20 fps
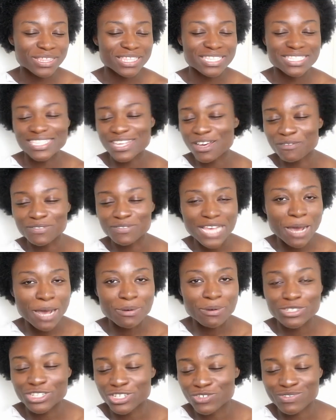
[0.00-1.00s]
but the
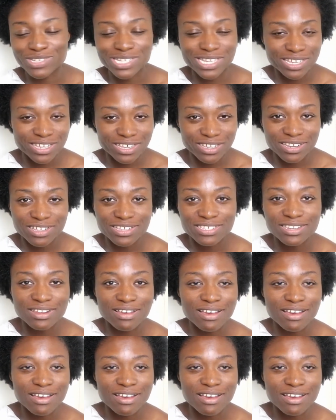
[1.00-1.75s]
self-doubt was just ridiculous.